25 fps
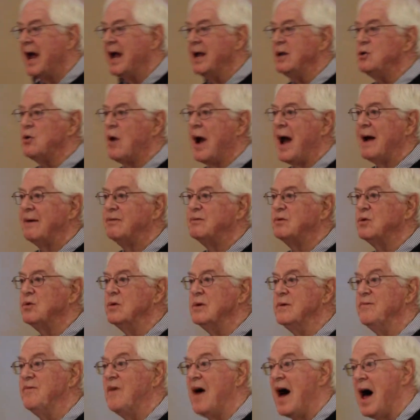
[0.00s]
and you have to
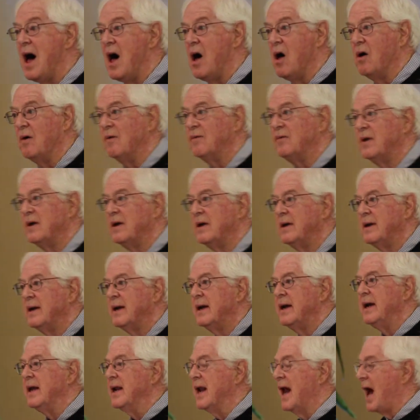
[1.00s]
involve,
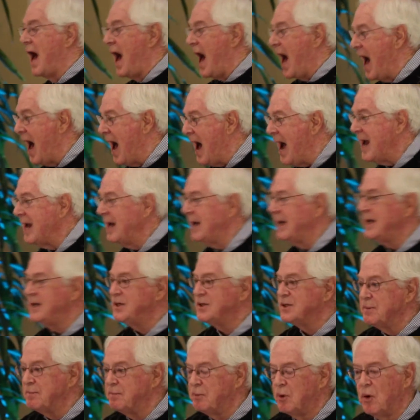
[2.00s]
in a highly
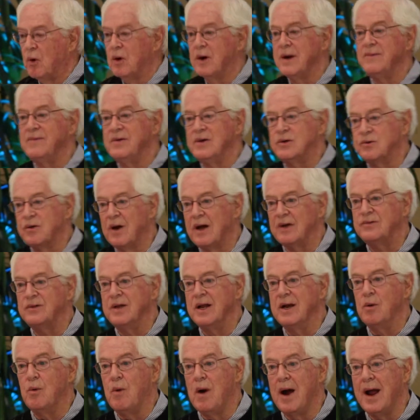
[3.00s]
supportive and
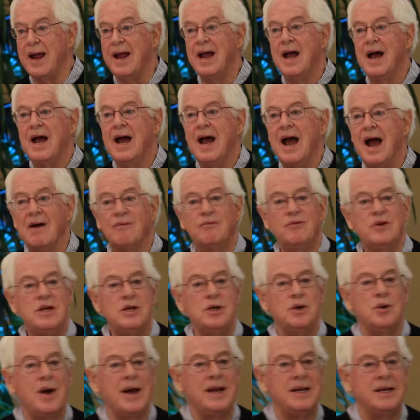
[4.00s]
trusting way, every
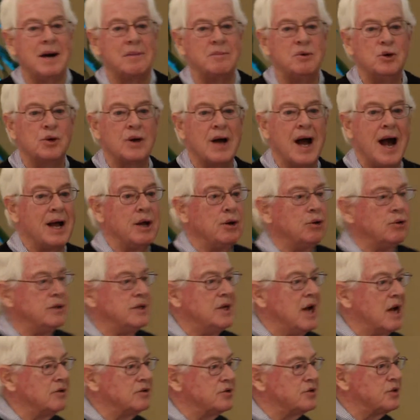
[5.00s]
UAW guy who
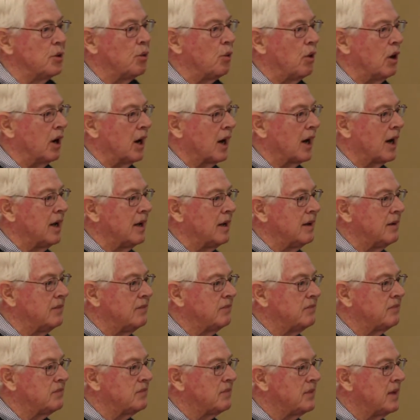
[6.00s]
does the work.
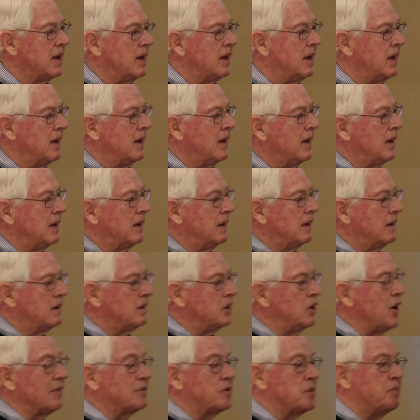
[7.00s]

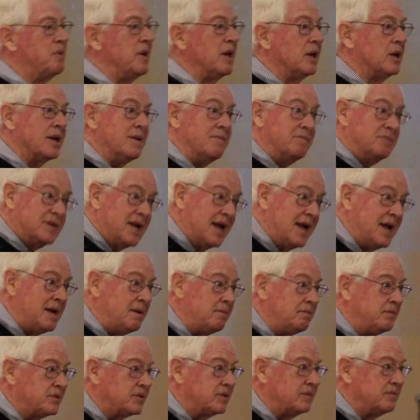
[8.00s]
You have to build him
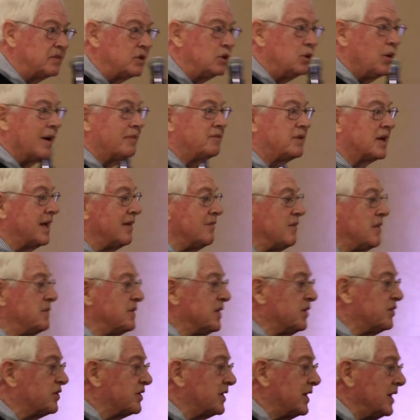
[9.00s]
teams, you have to give him
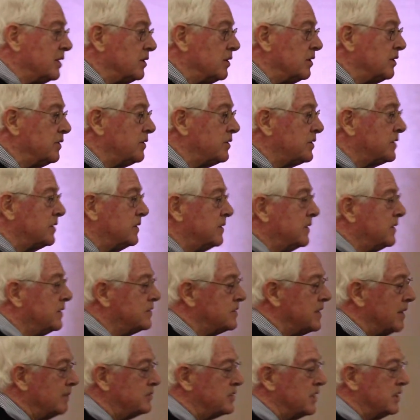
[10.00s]
the skills, in
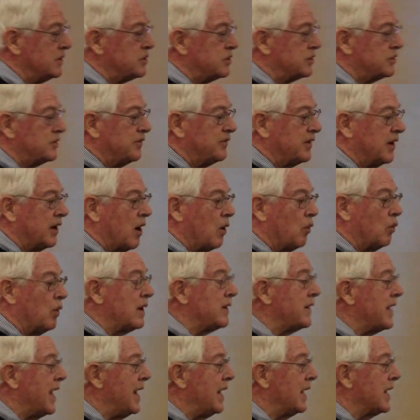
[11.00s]
some senses, to figure out where
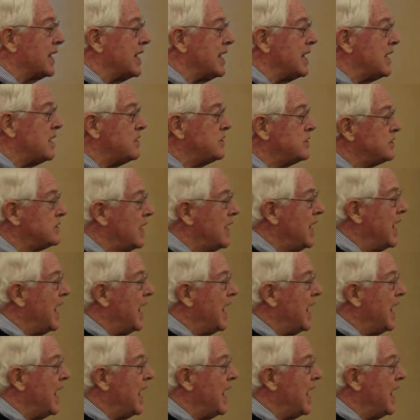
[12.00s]
the hell he is,